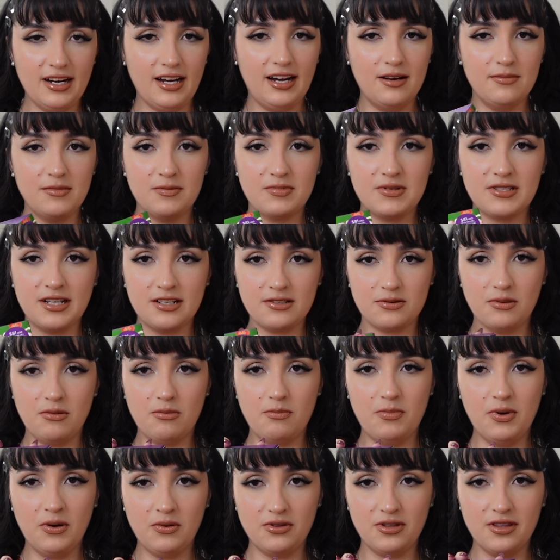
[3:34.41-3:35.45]
I'm obsessed
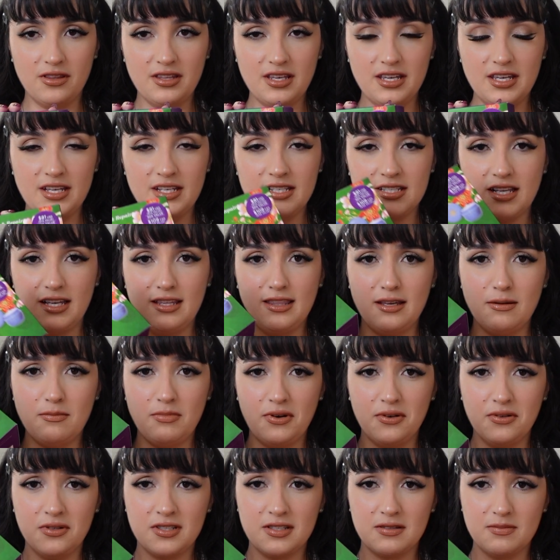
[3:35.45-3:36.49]
with both of these and they
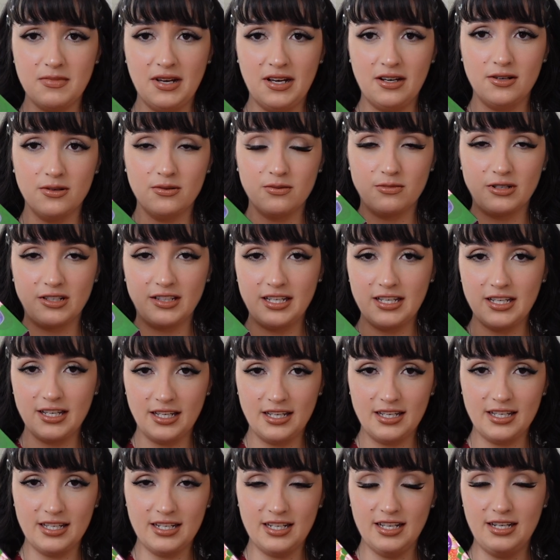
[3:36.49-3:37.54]
both smell really
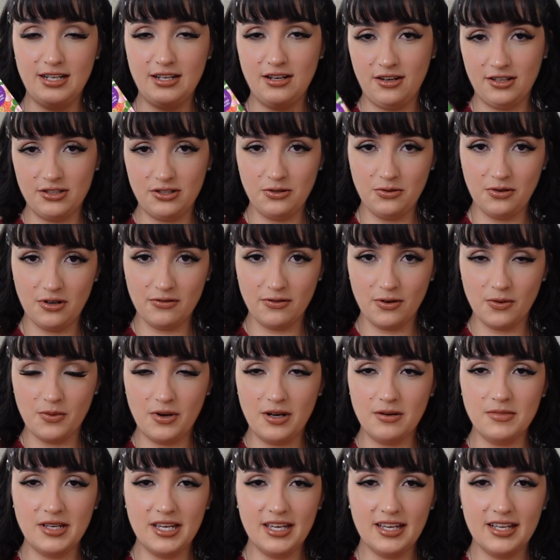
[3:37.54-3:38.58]
good and not too
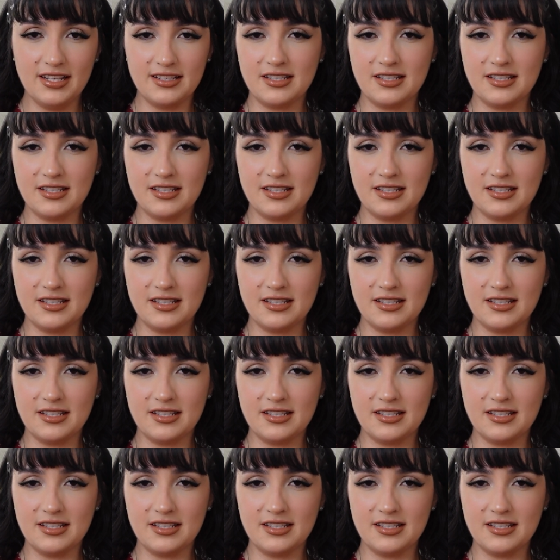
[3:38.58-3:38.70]
overwhelming.